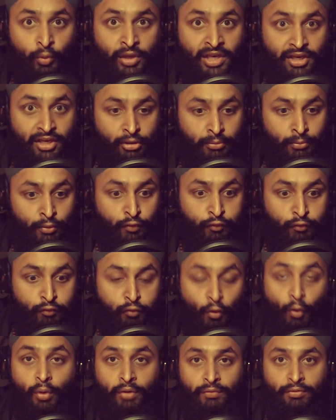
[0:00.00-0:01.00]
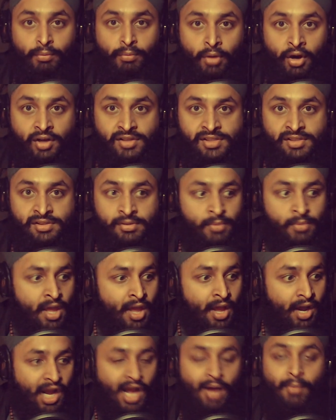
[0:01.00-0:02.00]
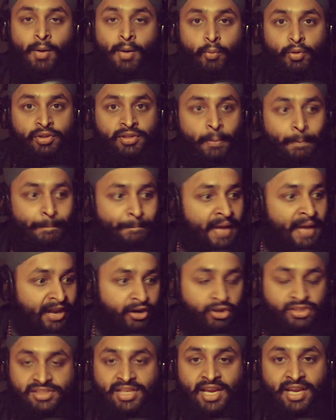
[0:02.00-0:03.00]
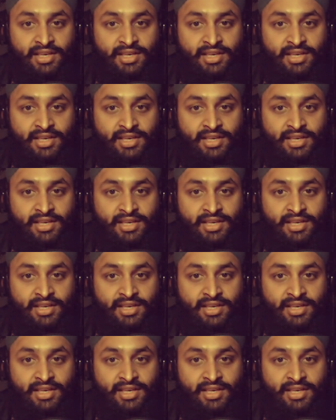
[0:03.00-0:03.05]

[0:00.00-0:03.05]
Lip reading: We need to move forward from Marxism, come up with a better